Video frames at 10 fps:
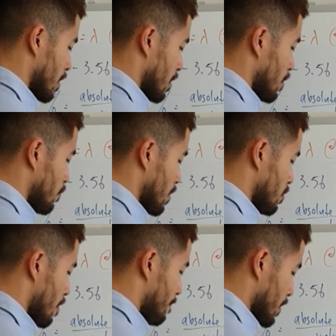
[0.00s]
When you
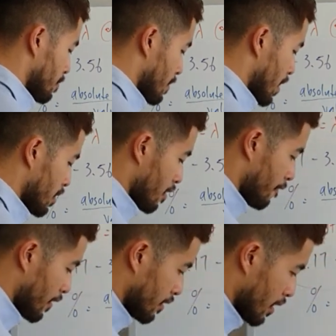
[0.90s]
plus or minus something,
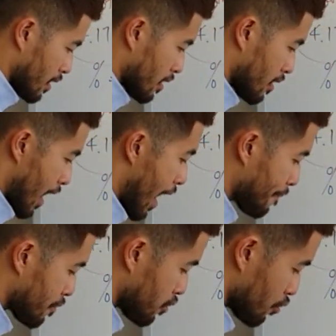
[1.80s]
this is the
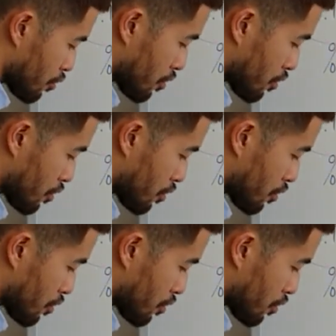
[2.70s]
absolute